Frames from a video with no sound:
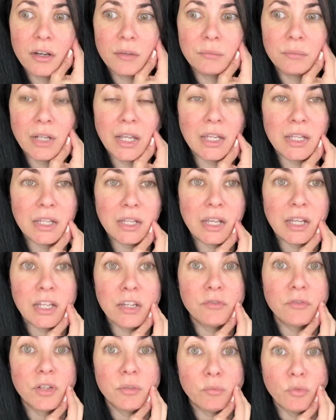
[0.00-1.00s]
like
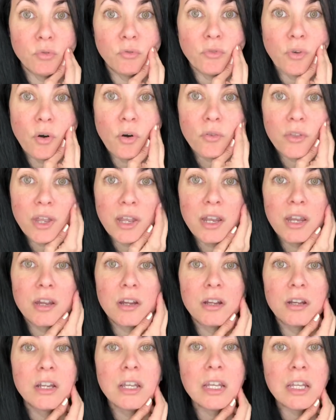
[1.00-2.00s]
it removes all the
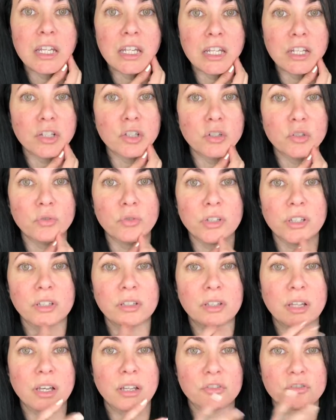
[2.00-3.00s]
hair,
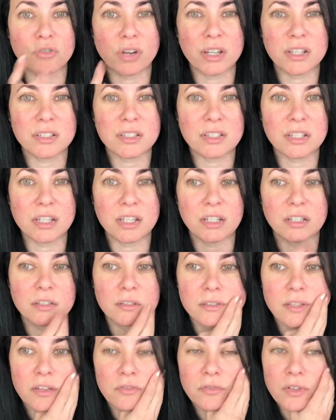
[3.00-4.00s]
including the dry skin and
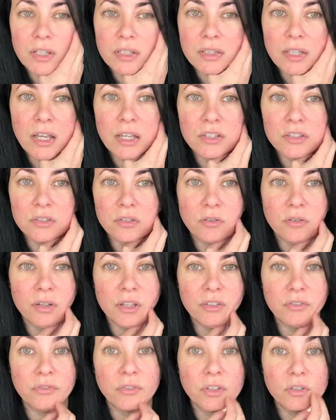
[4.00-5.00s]
stuff like that. So
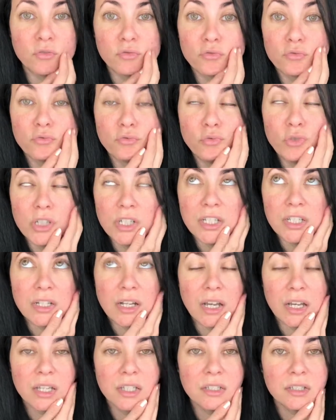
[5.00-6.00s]
it feels really
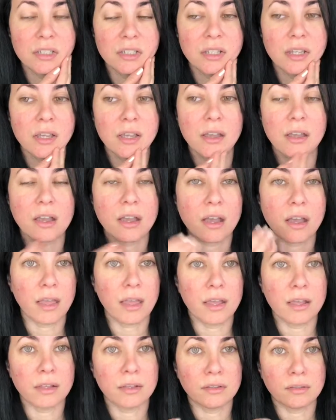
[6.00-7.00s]
nice.
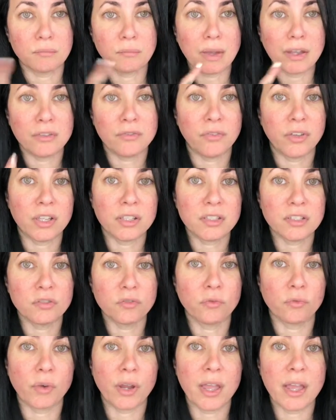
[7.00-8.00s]
And my face
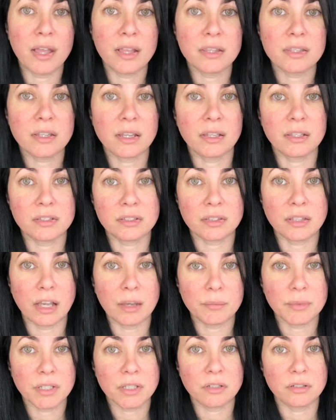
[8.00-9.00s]
is red. It's
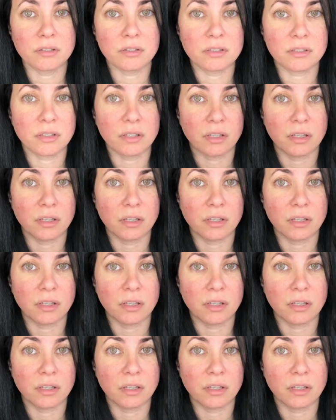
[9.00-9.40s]
not because